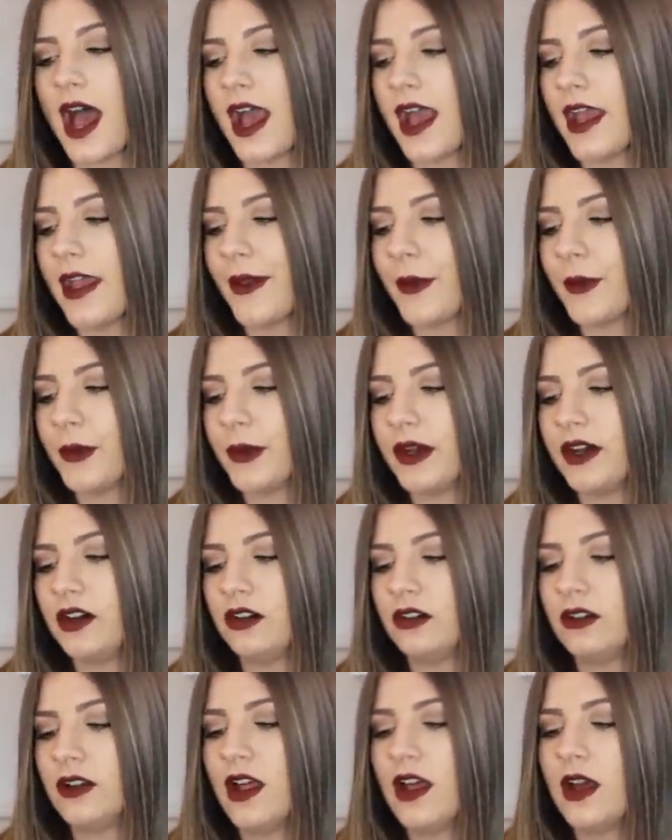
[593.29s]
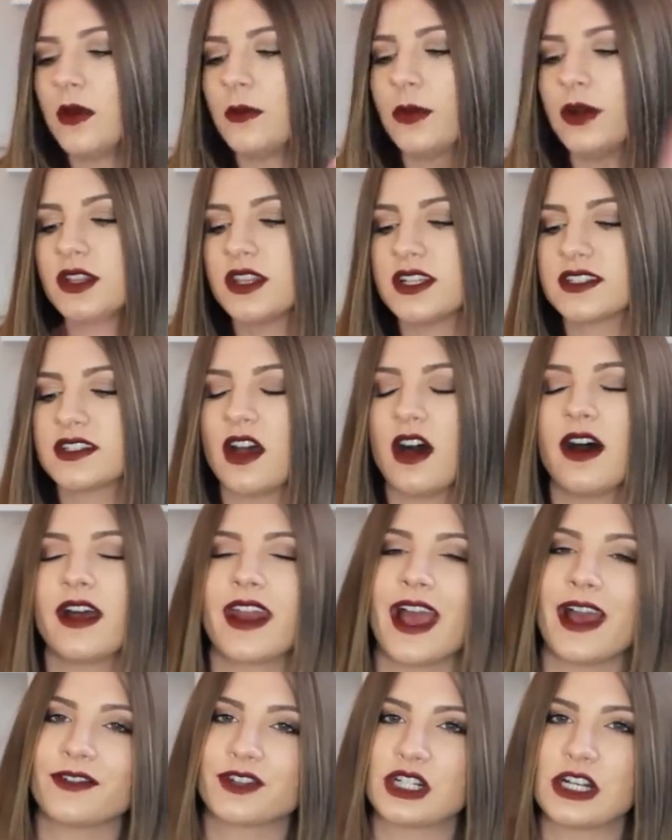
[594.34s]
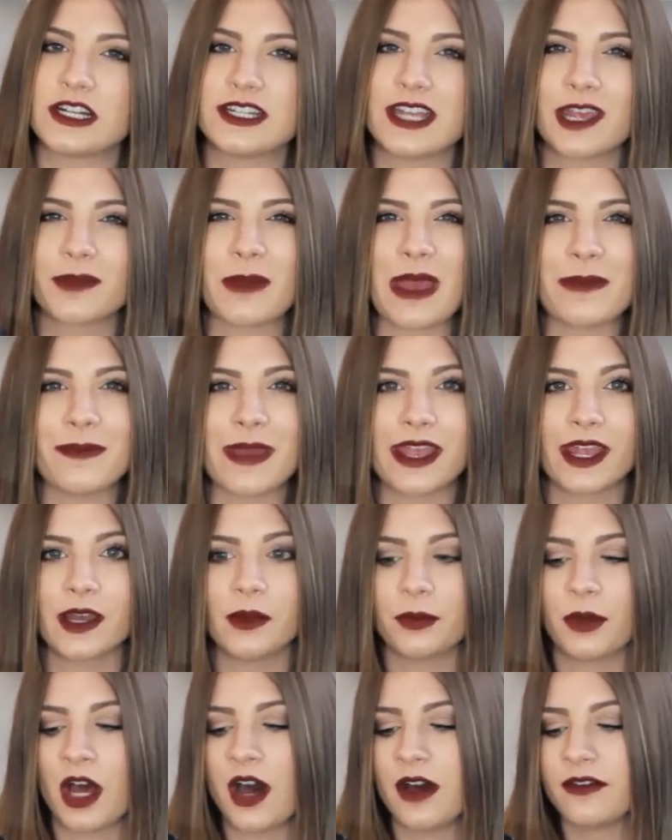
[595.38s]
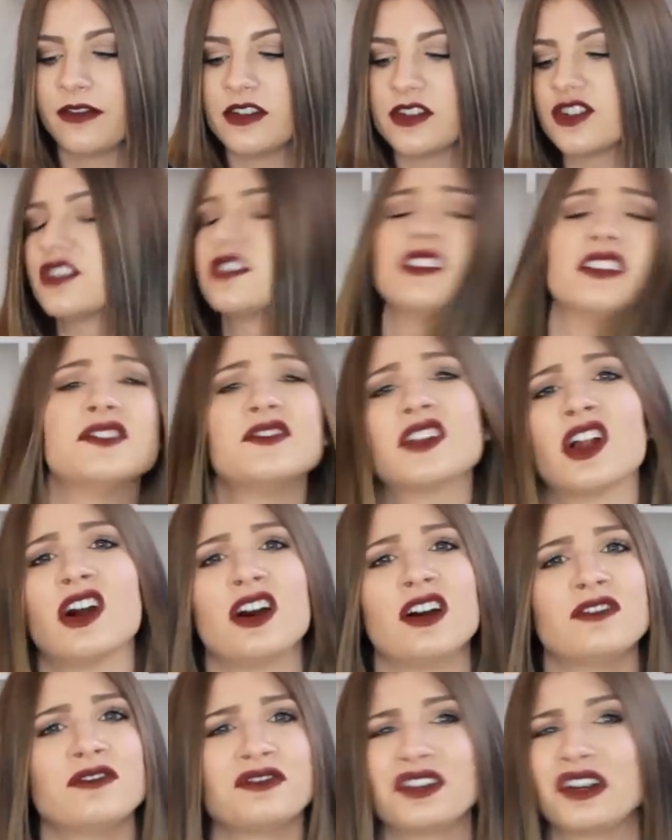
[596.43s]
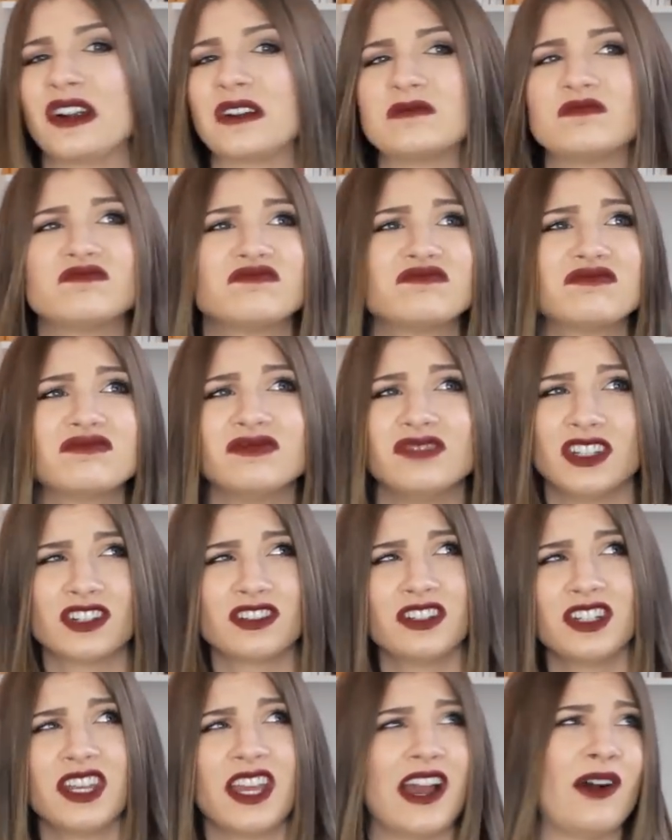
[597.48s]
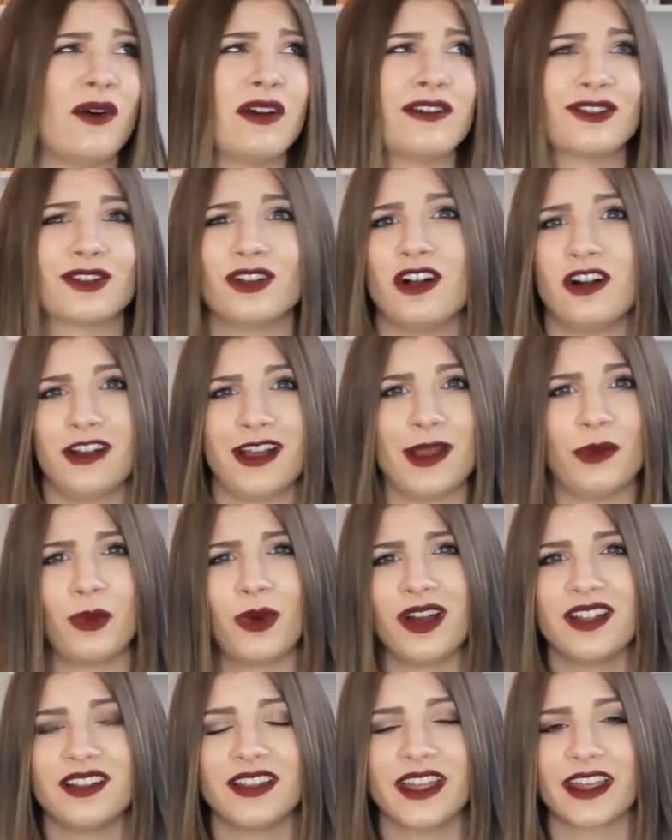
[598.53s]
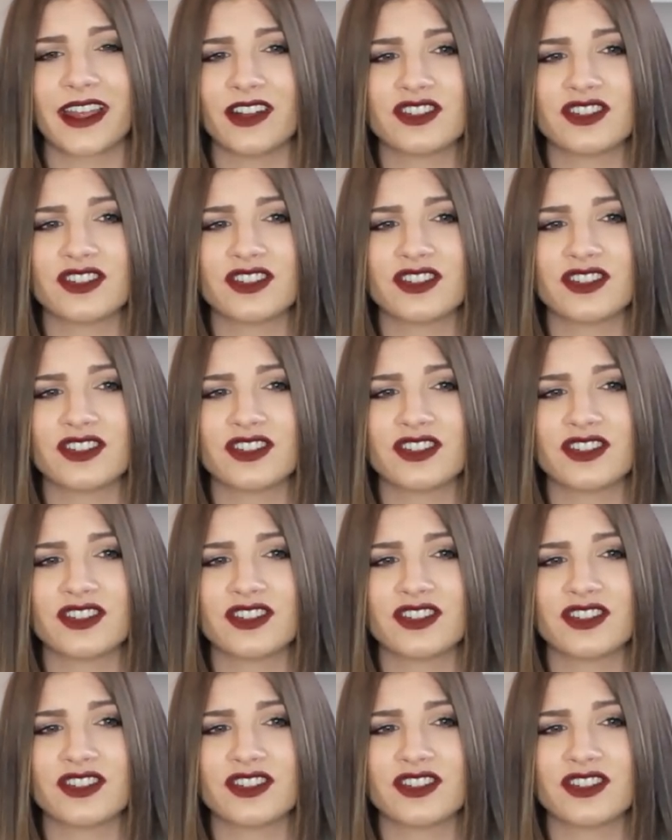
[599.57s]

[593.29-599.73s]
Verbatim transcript: I will put this on after I take my makeup off and just leave it on for literally however long I want.